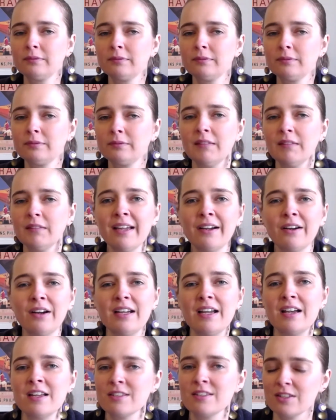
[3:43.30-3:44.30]
Now,
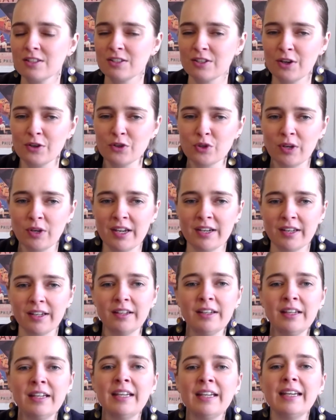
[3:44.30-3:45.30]
as a sole trader,
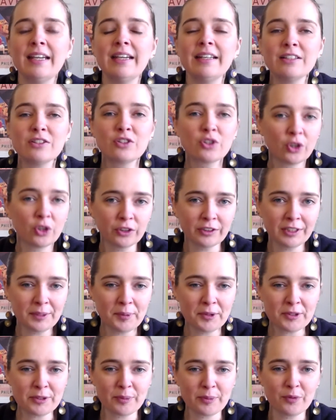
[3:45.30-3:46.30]
it is totally
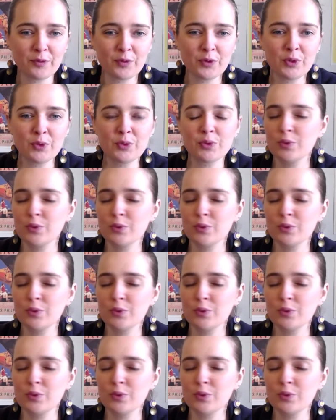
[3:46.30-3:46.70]
possible for you